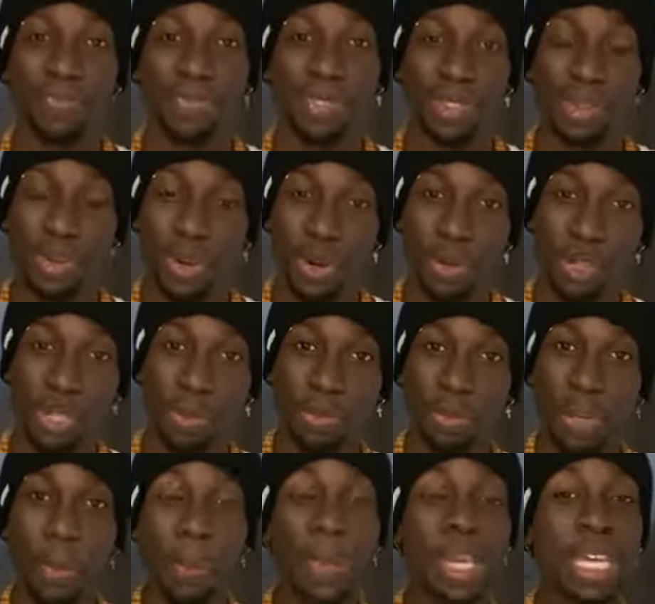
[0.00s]
you know, the,
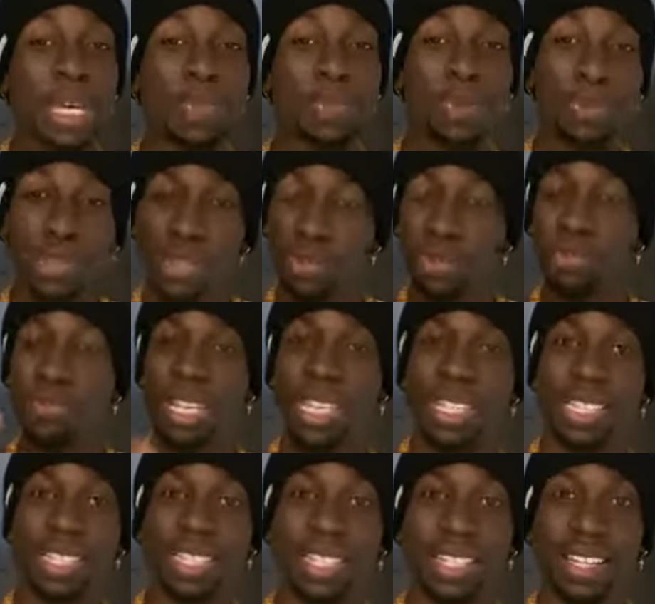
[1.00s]
the people you
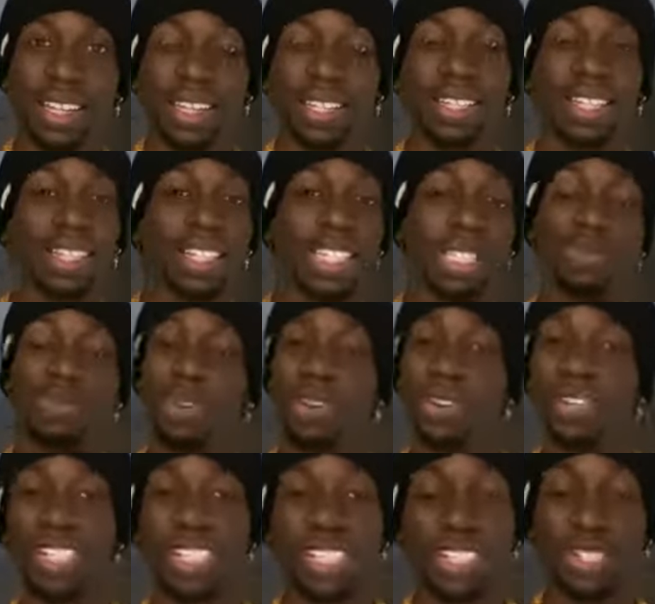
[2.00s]
meet, the
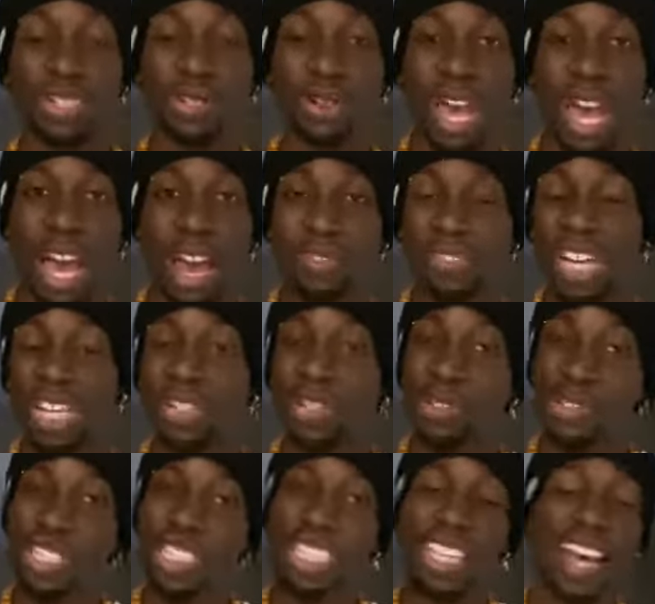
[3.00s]
experiences you have. Like, you
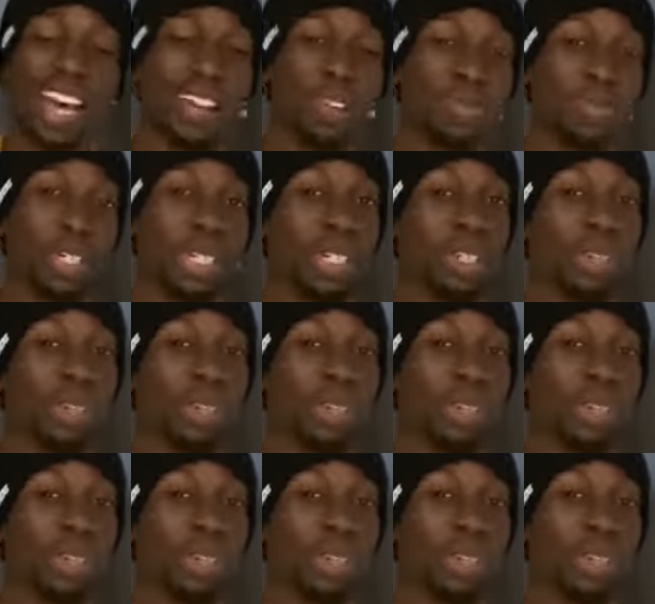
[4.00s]
just got to be